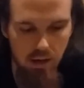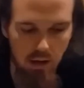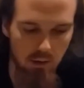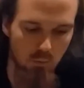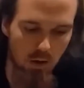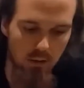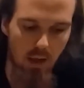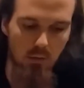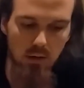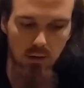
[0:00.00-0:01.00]
And while
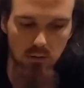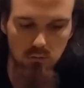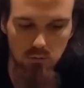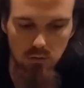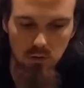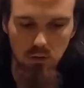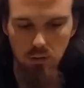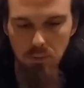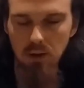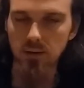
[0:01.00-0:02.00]
that did
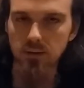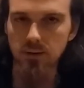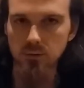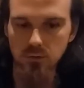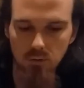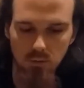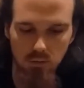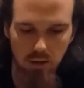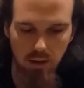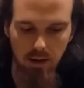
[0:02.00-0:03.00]
eliminate the
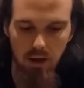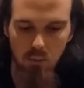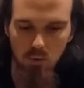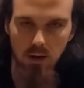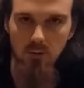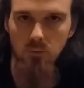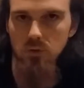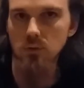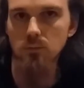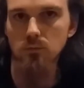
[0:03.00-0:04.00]
controller lag, I would have
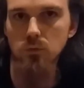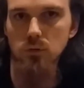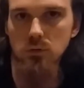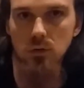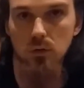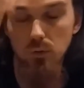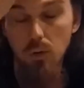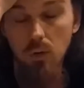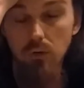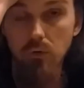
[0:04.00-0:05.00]
some
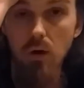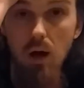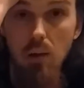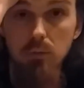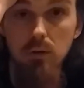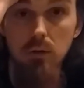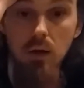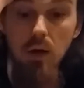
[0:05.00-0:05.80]
controller drops